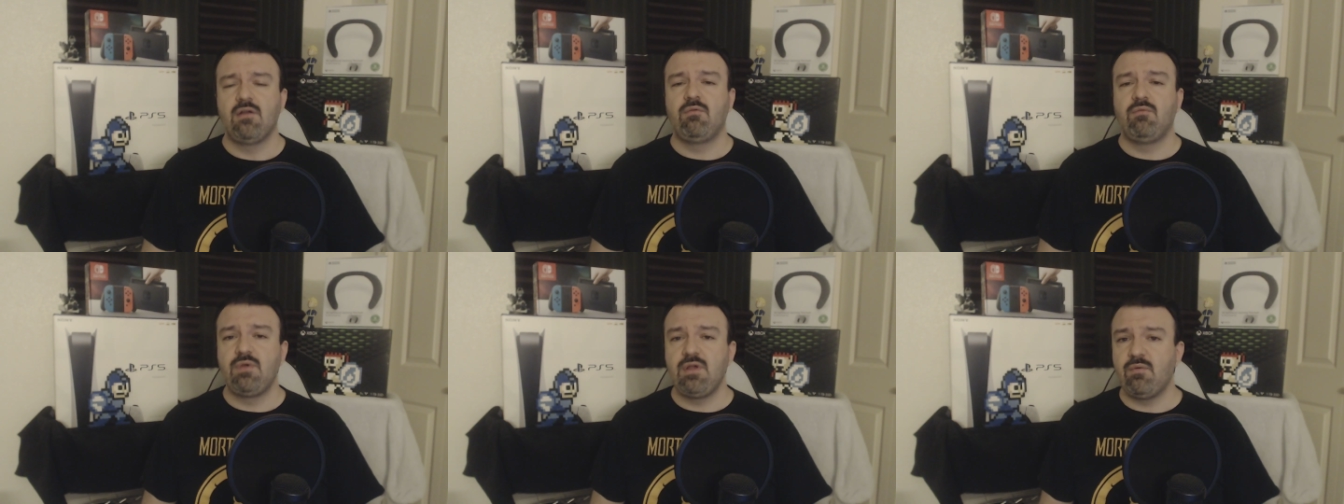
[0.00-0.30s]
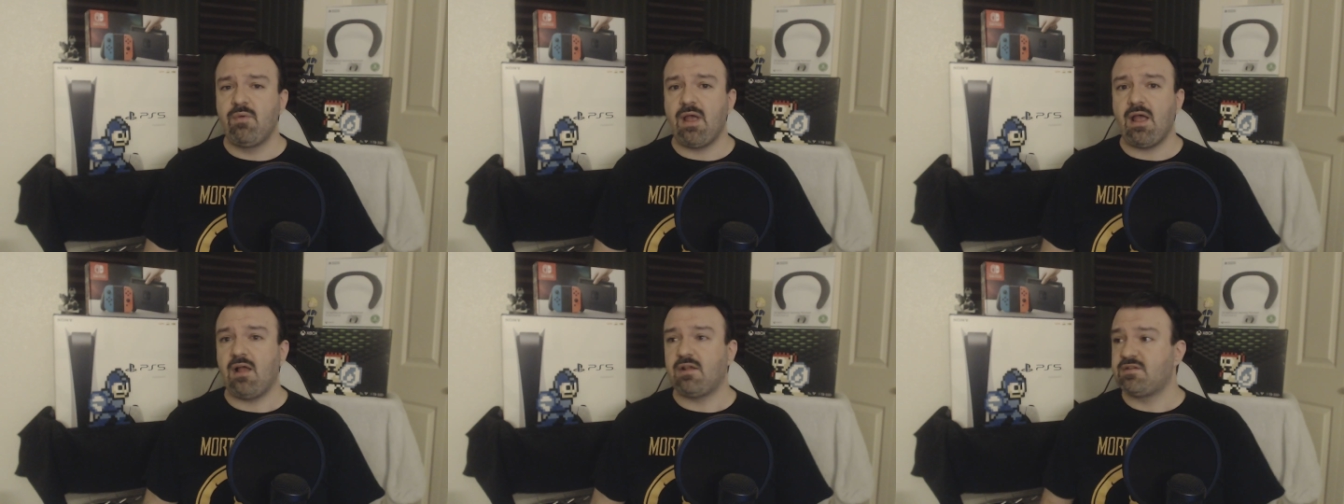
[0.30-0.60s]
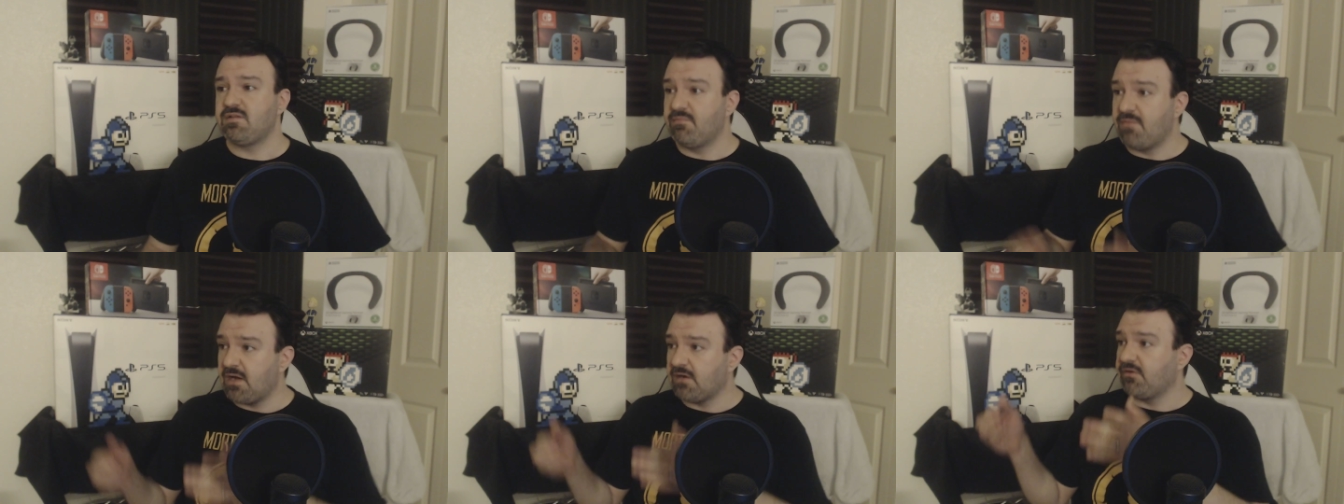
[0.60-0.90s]
We went
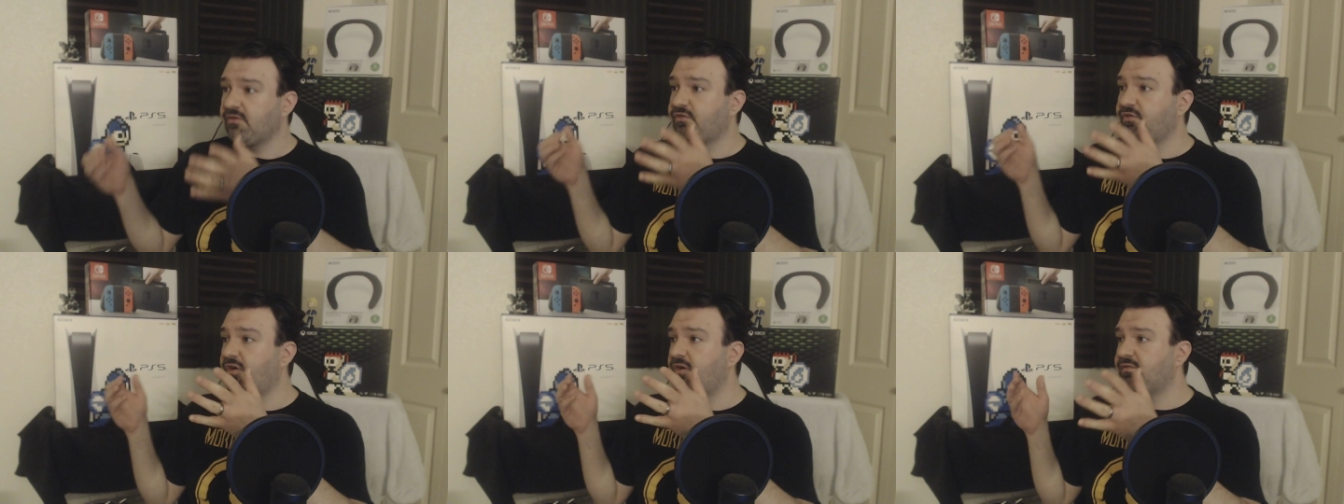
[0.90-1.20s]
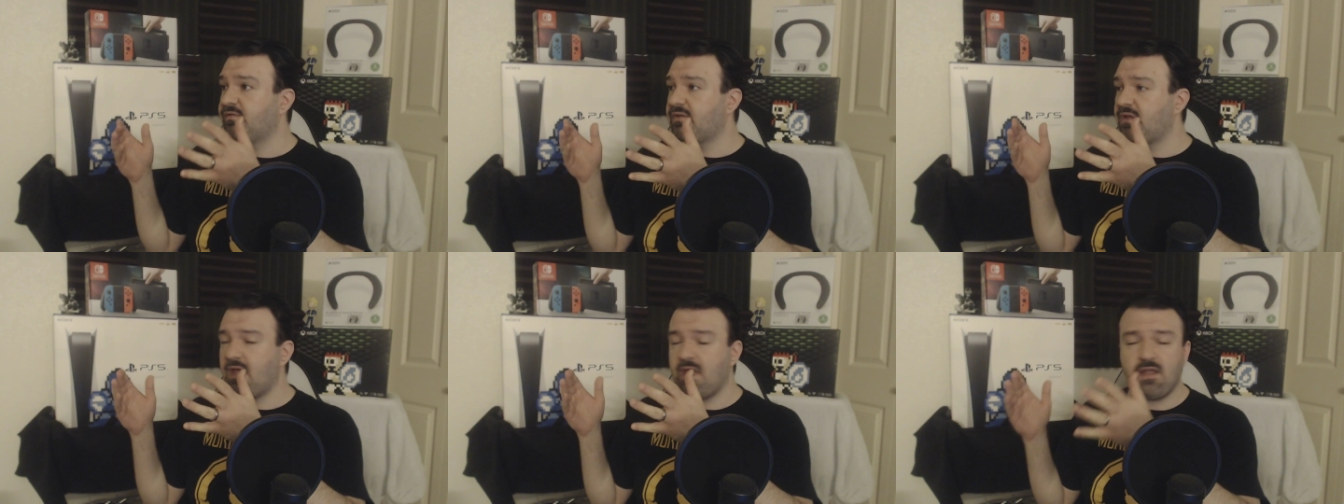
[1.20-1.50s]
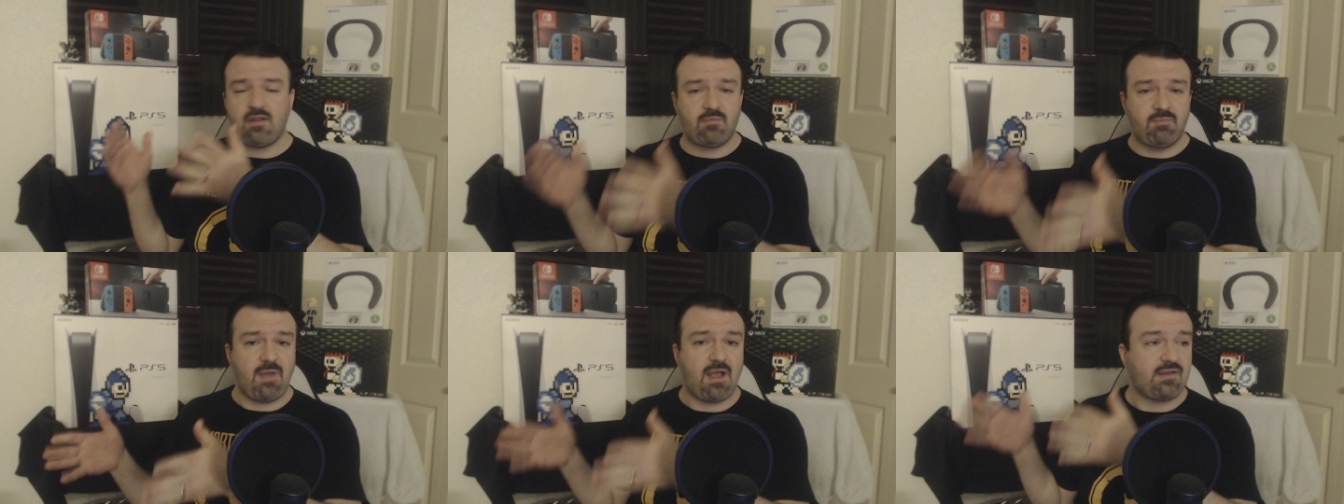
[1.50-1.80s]
onto Microsoft
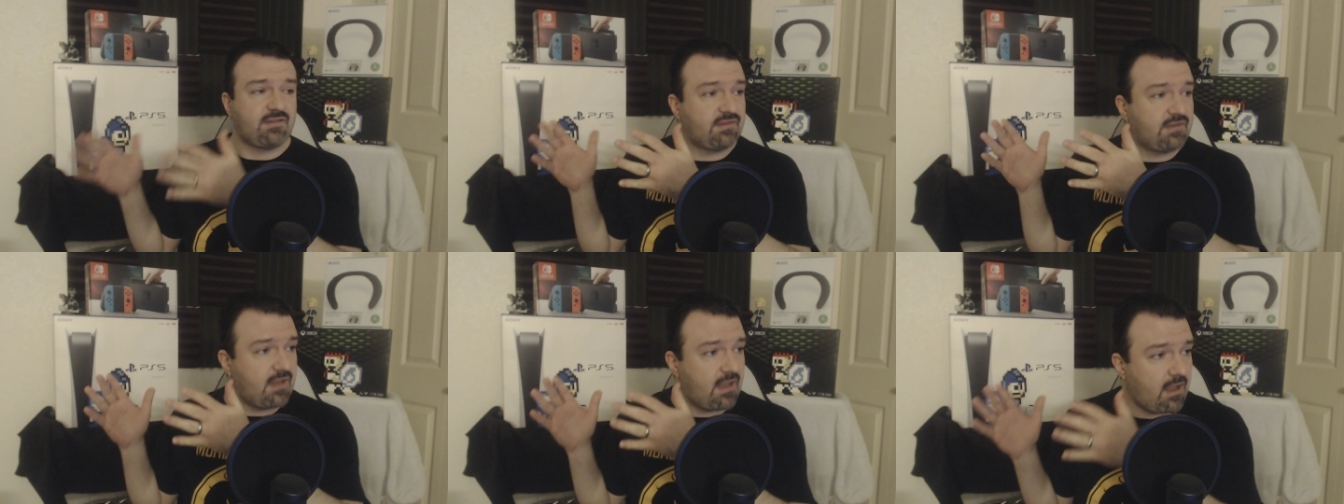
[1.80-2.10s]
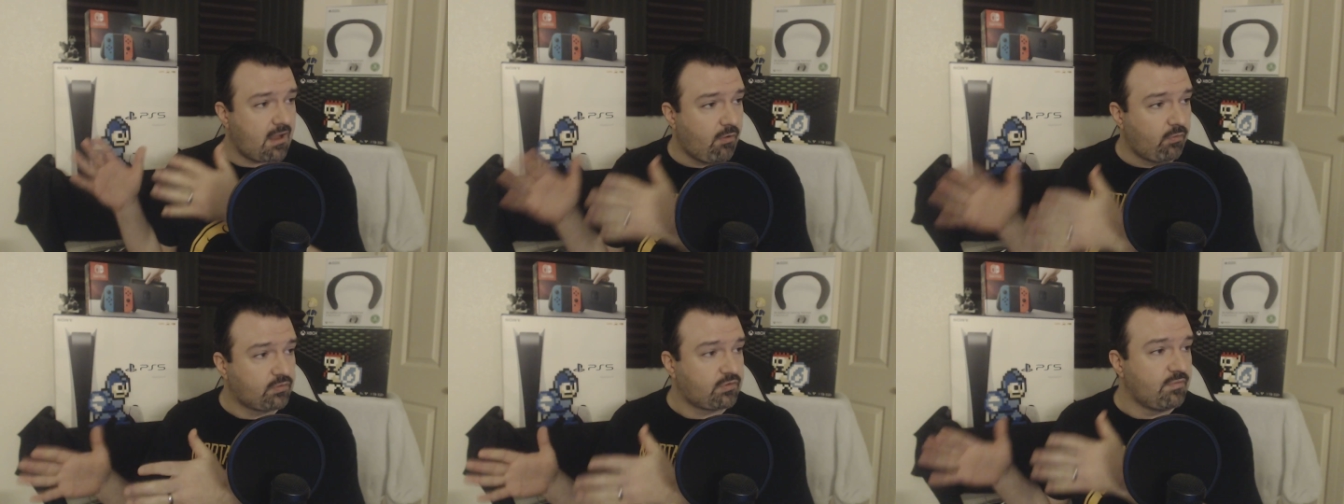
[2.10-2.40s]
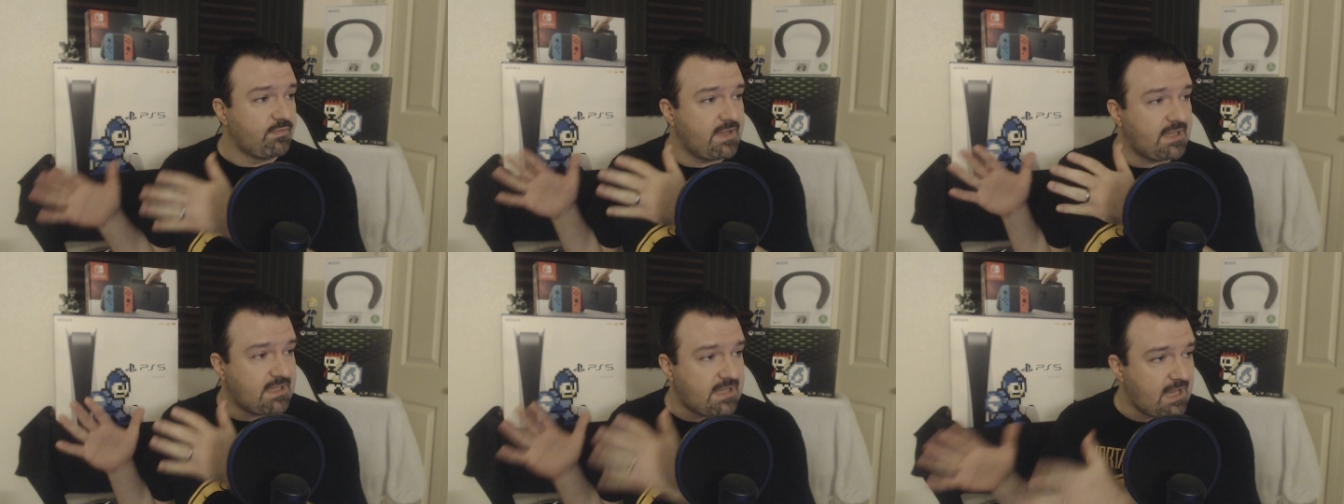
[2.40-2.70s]
Xbox
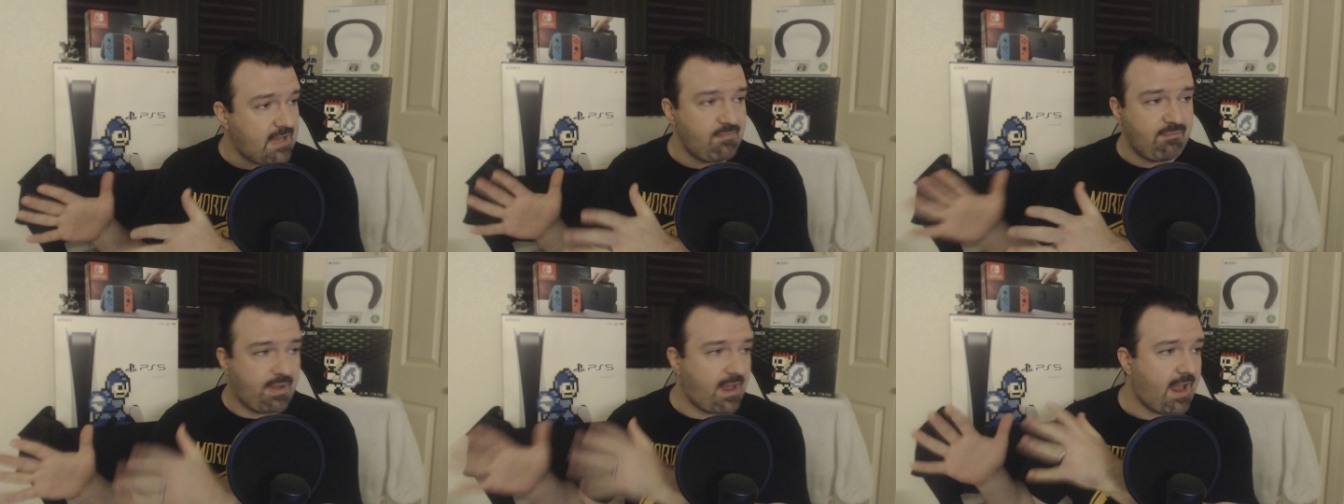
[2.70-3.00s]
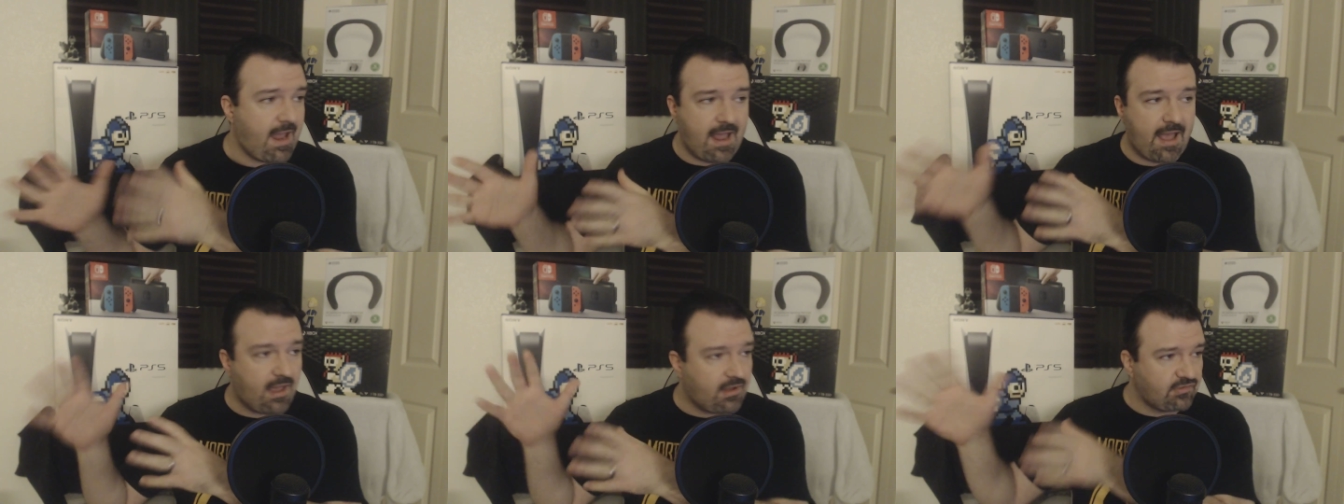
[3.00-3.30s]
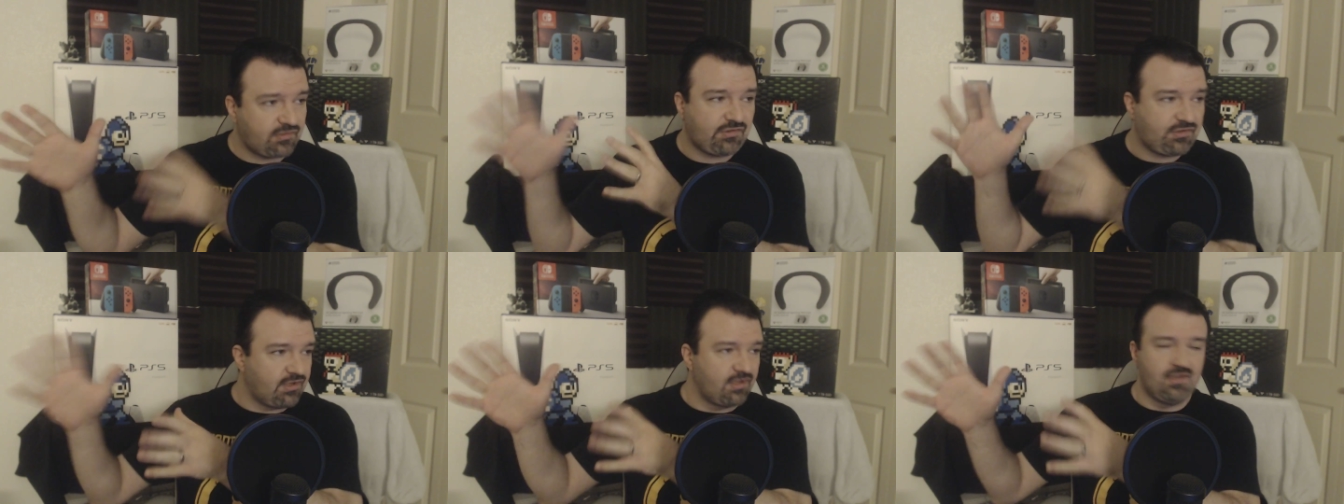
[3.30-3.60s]
Ultimate Game
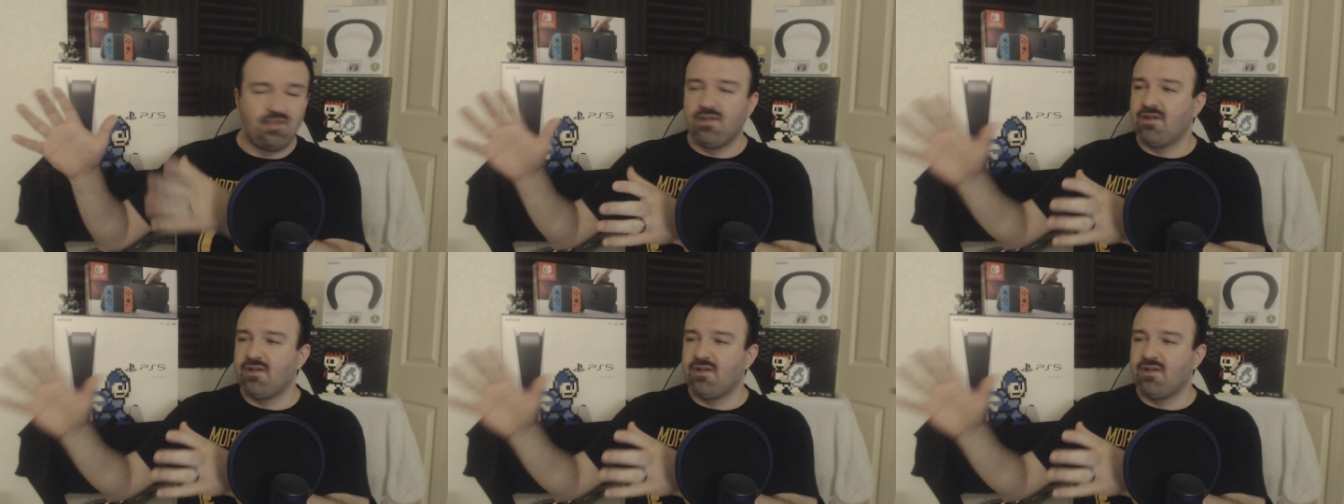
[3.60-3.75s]
Pass